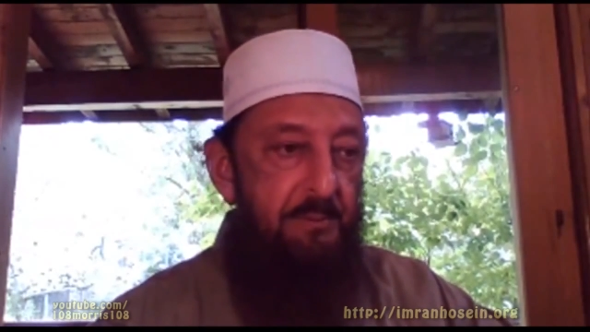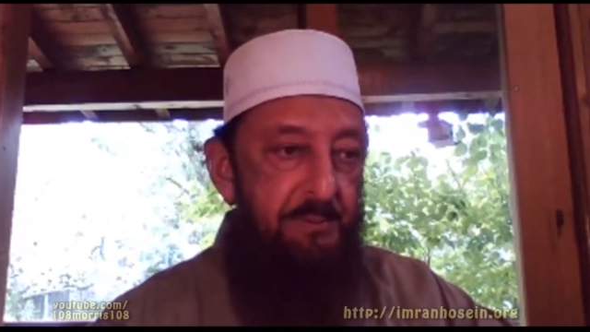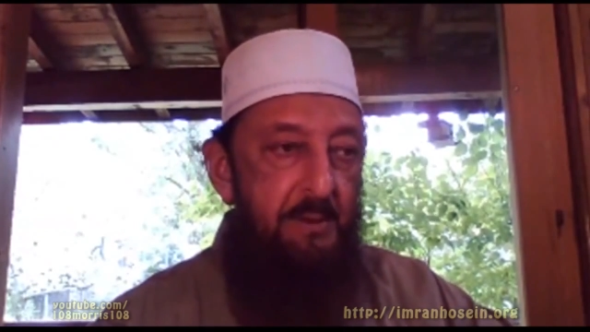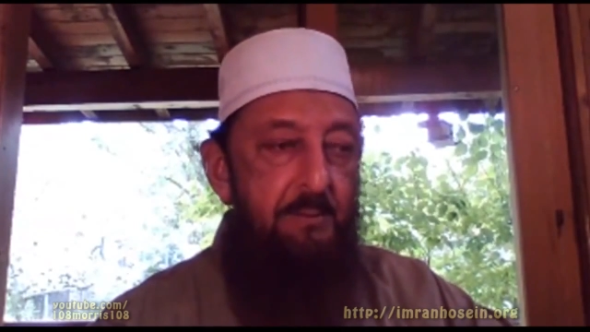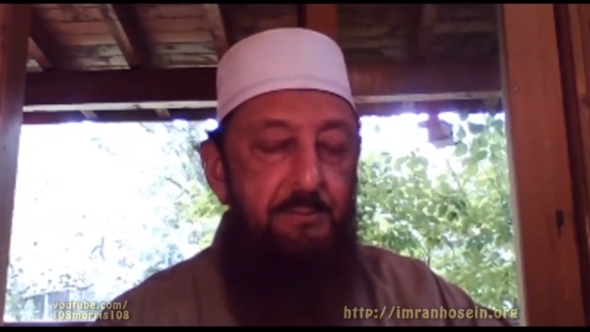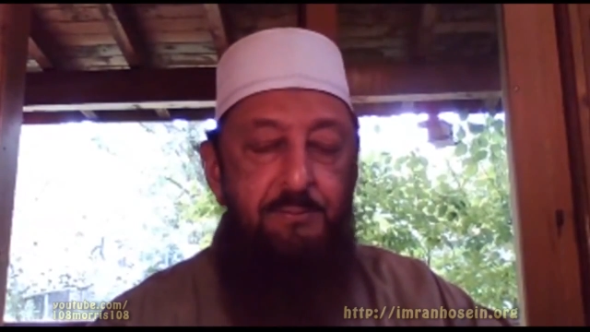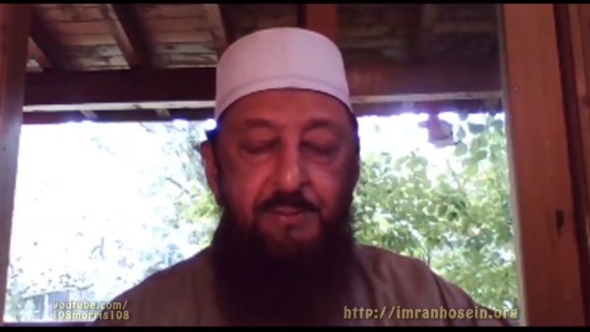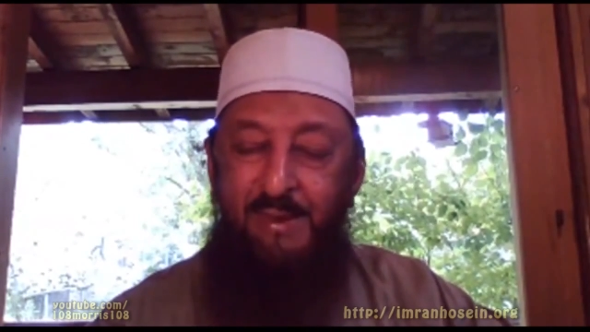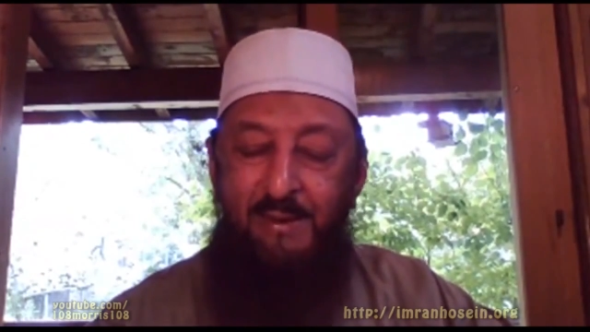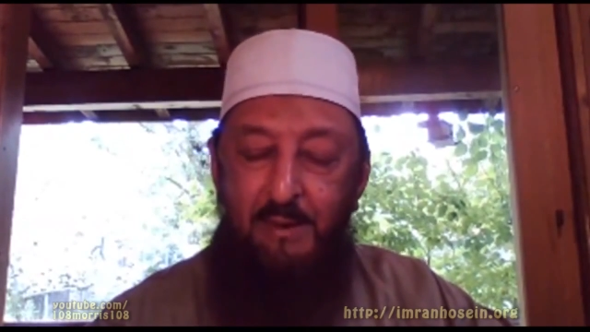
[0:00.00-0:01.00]
serious
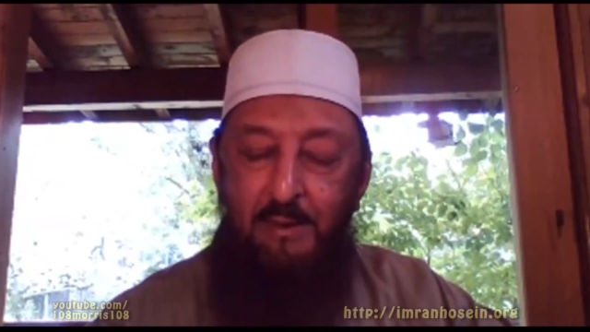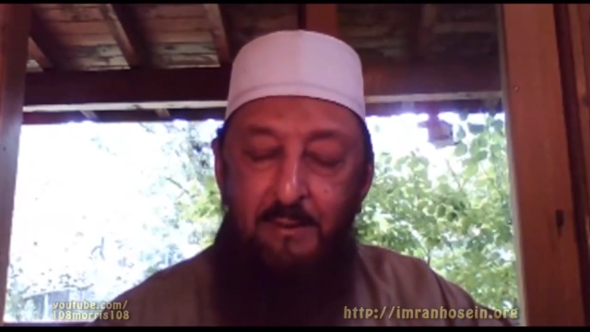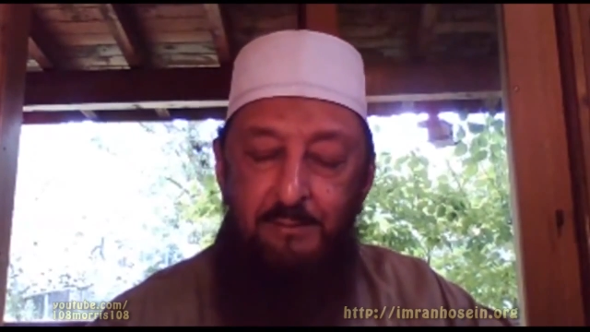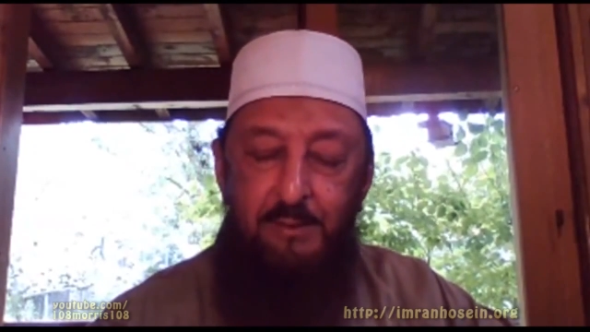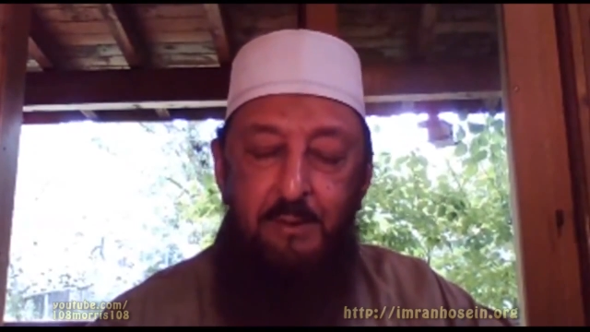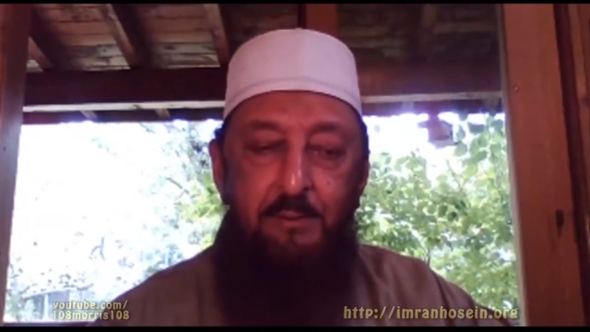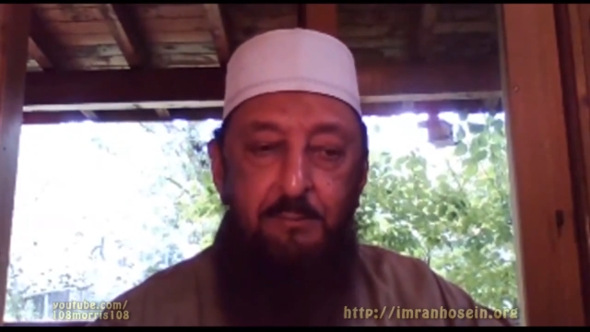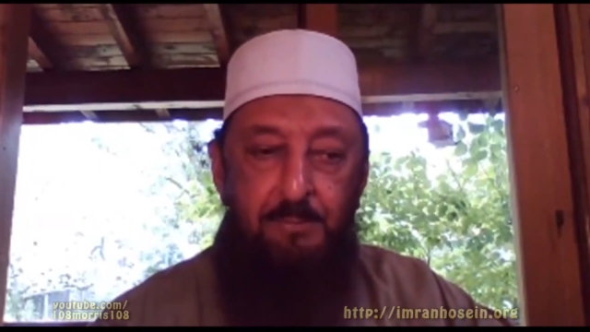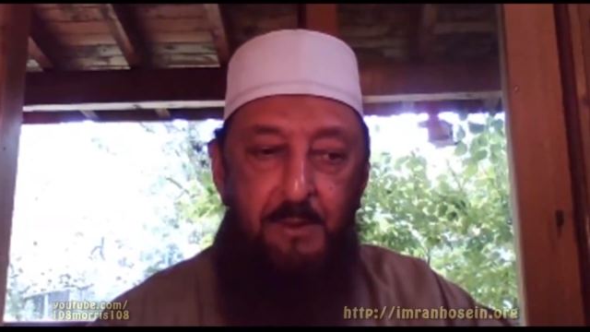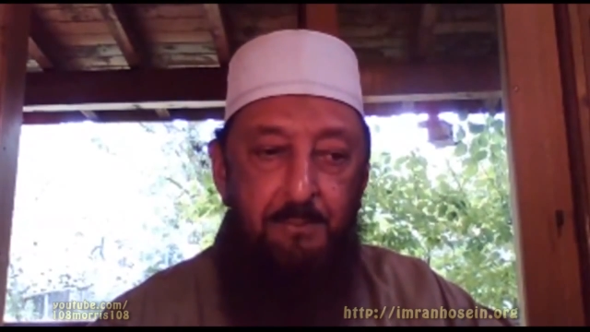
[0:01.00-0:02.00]

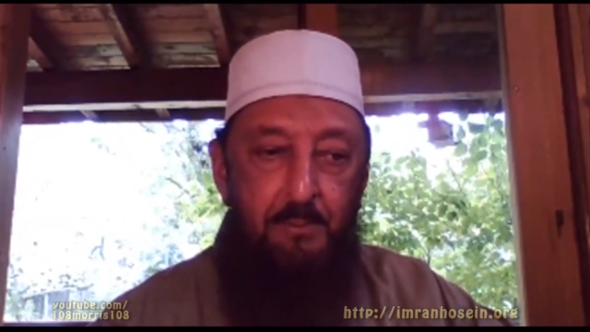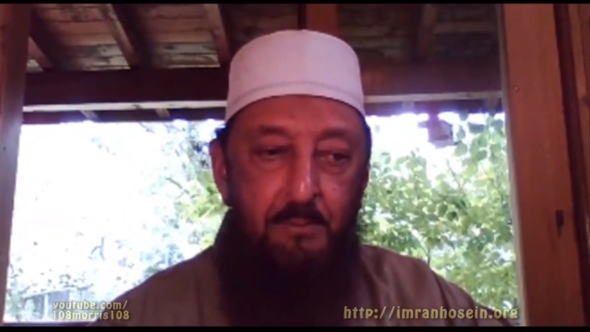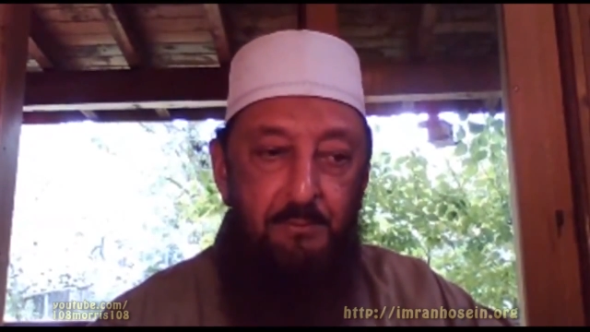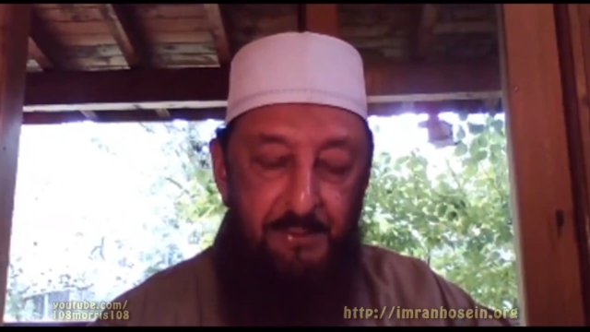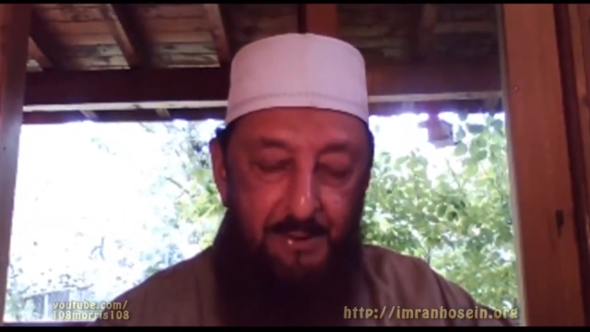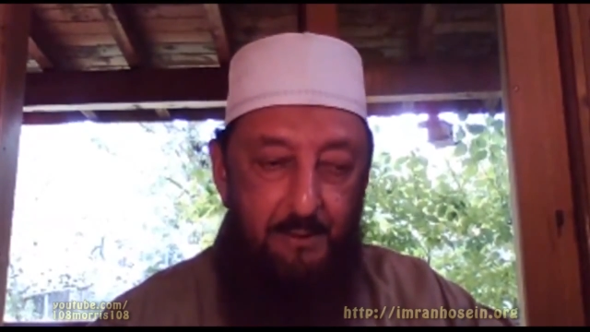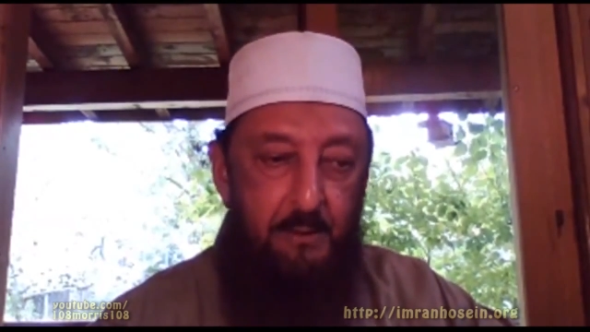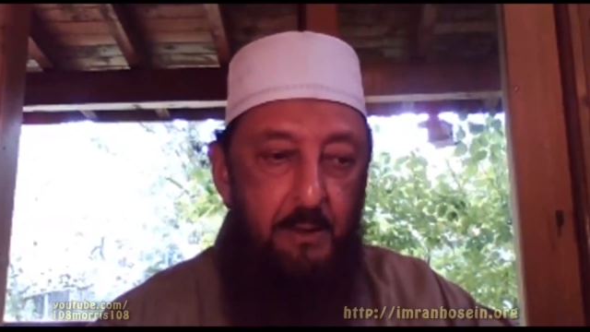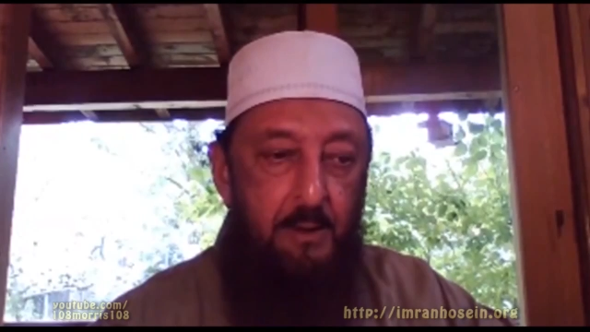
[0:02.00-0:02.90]
people who think,